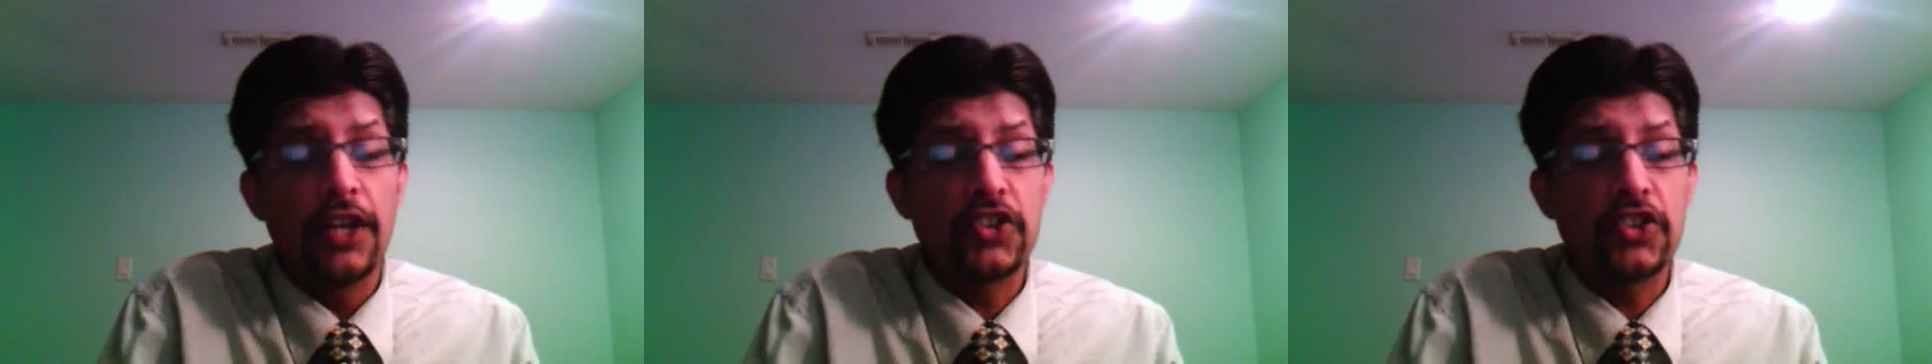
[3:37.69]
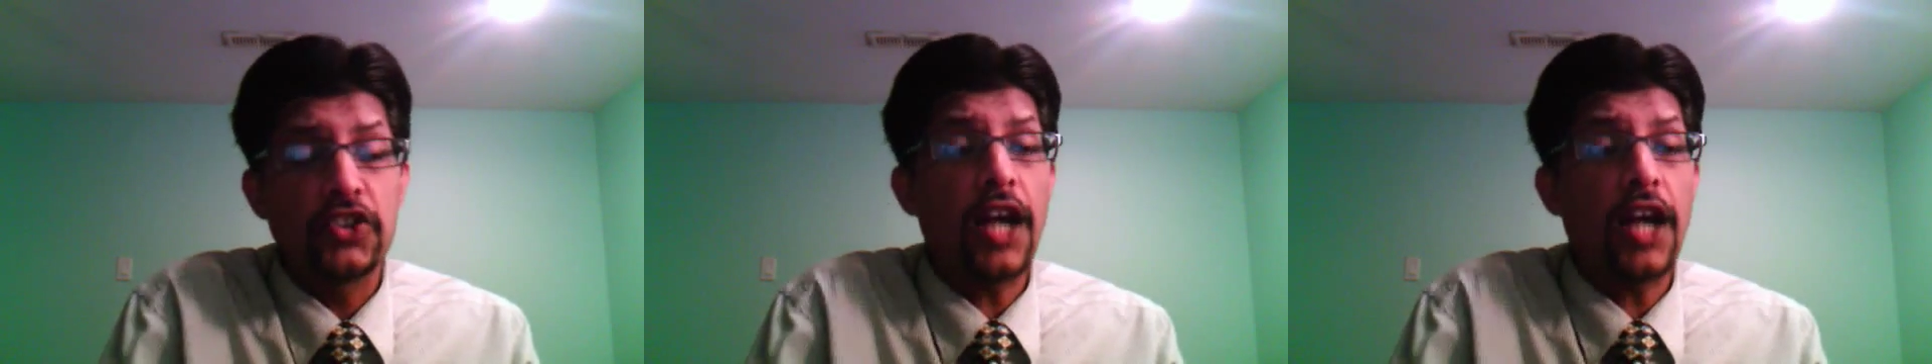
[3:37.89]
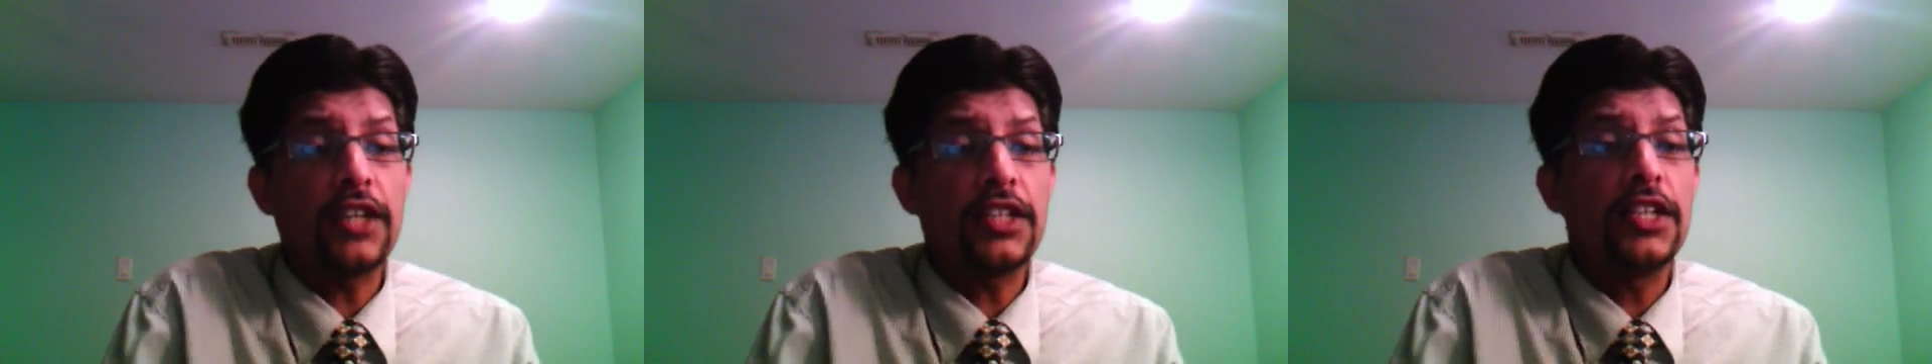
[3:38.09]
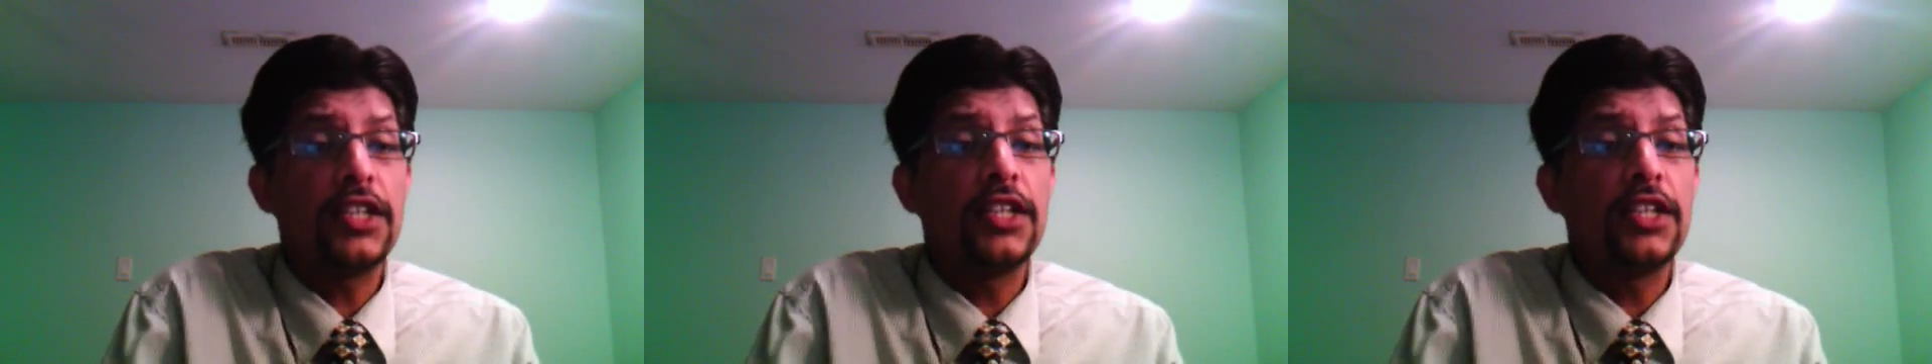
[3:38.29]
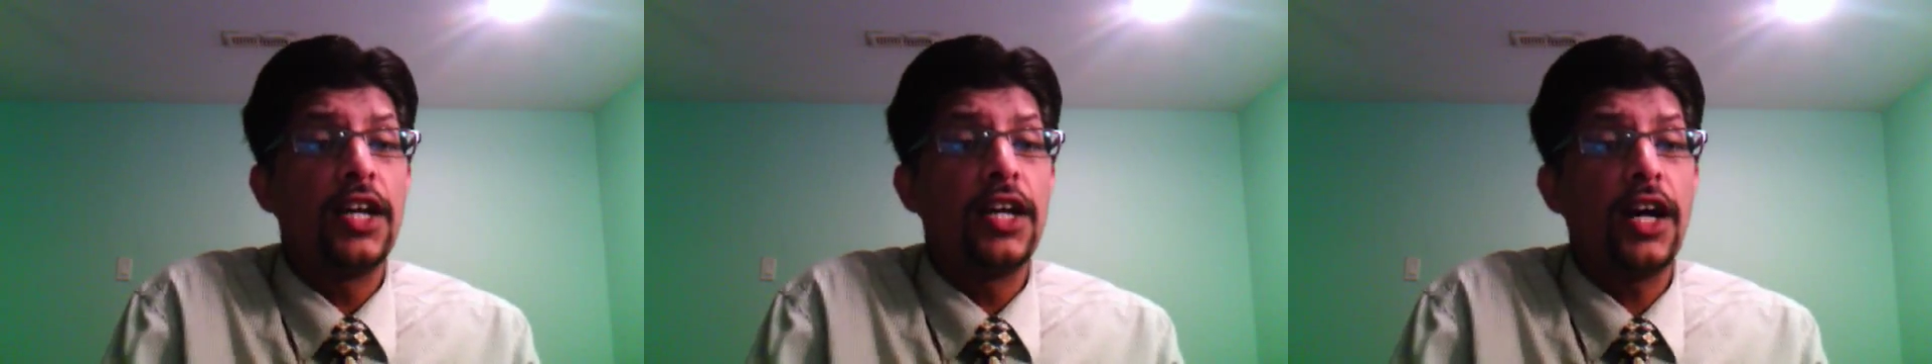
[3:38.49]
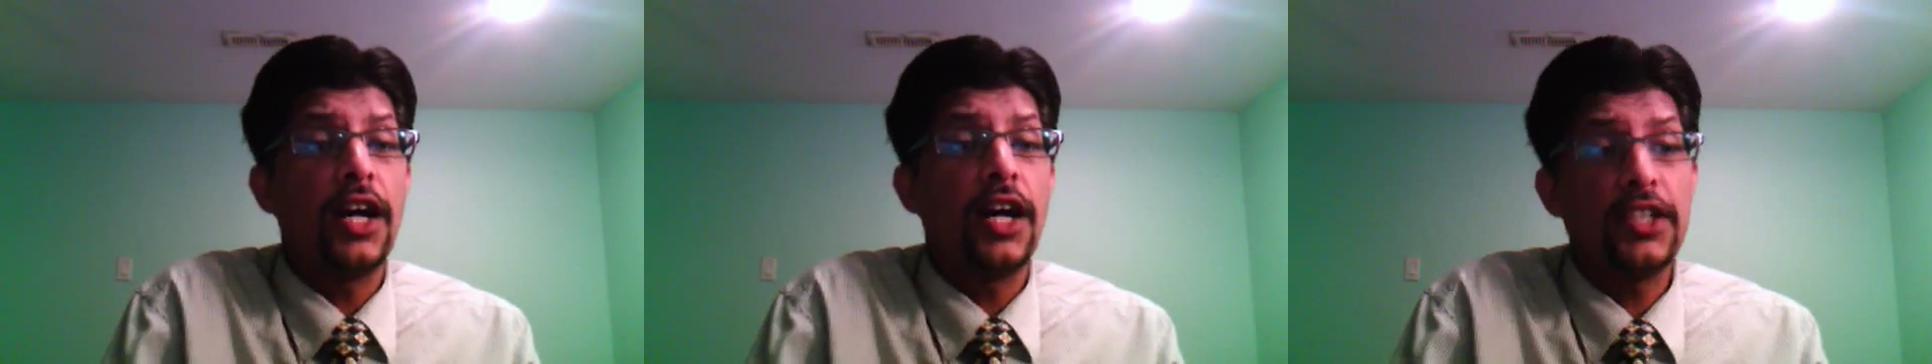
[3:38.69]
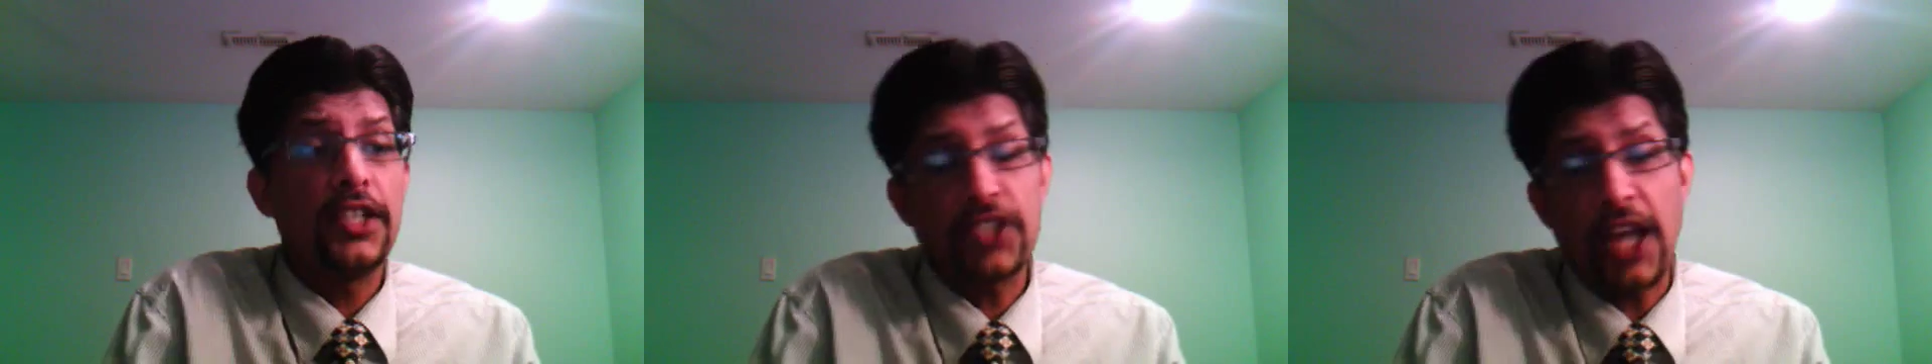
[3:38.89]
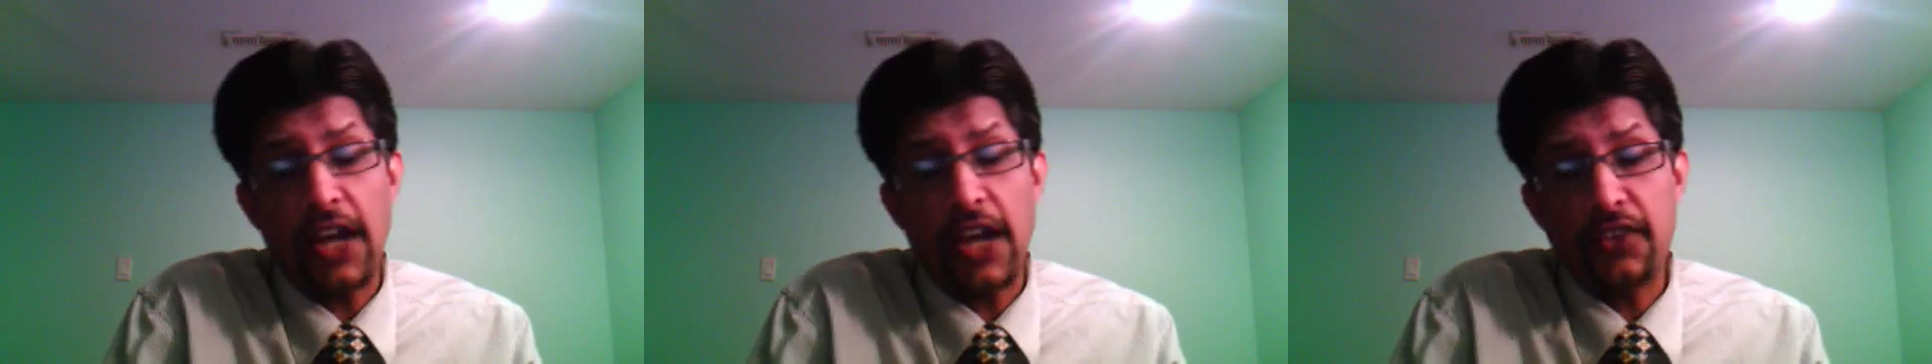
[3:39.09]
started
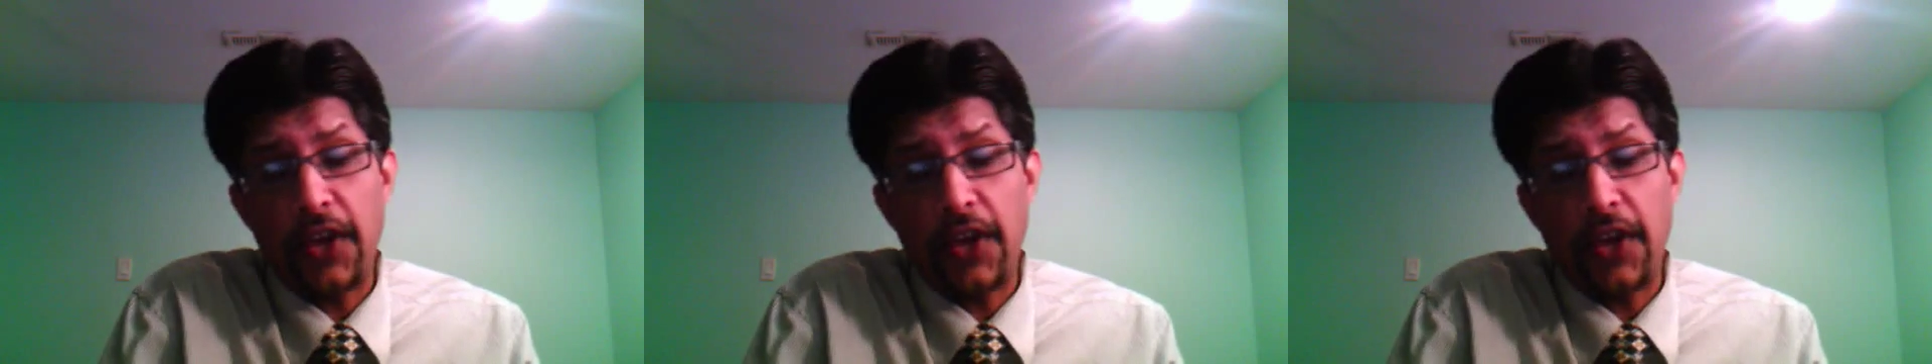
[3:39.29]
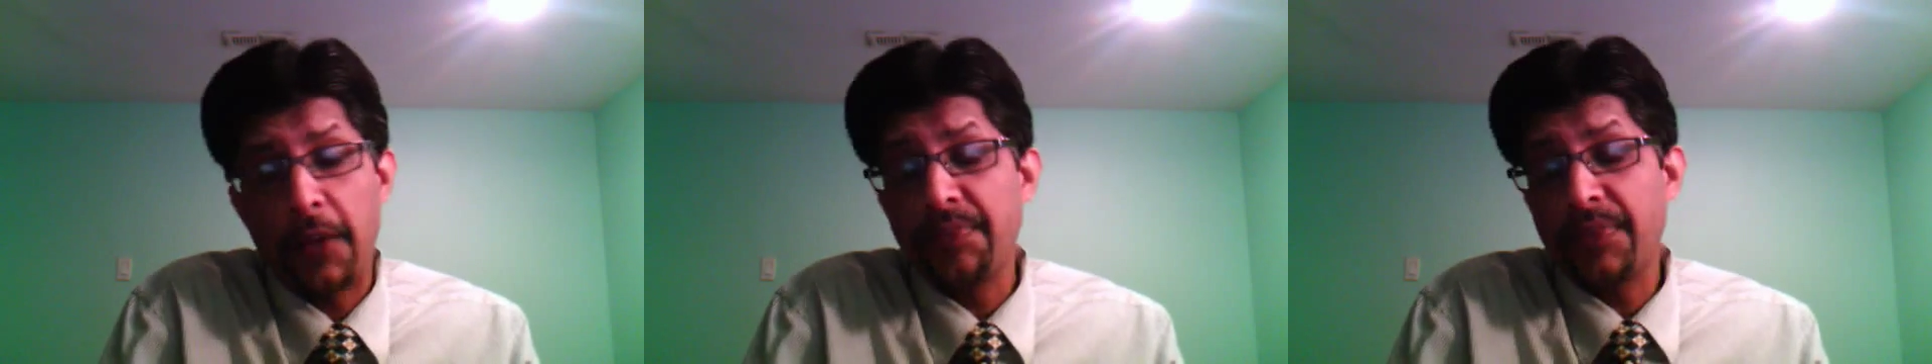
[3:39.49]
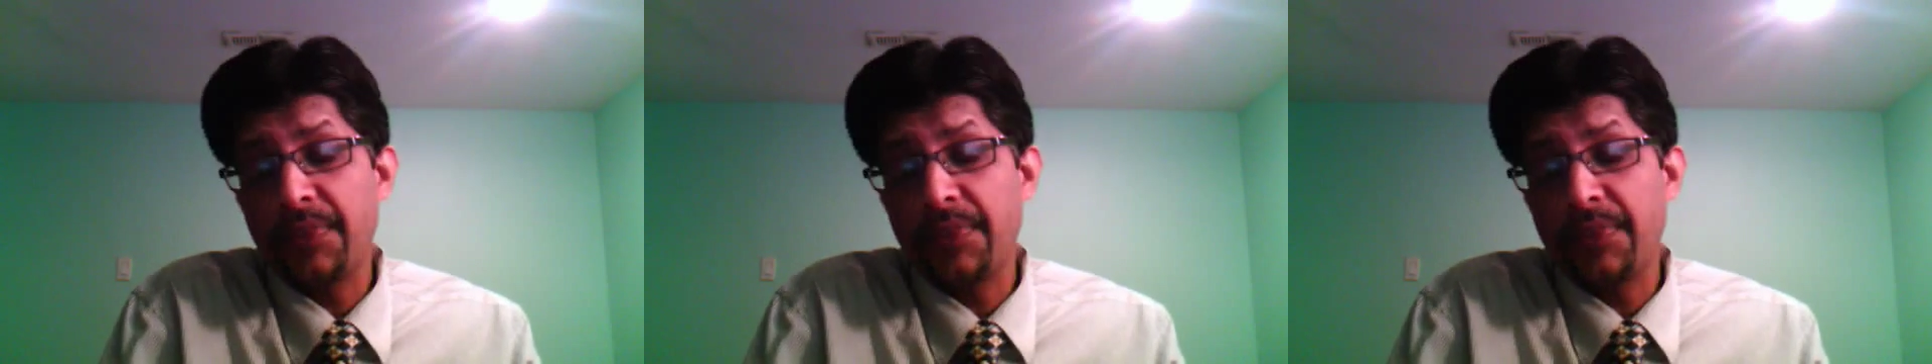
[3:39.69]
his hat-trick.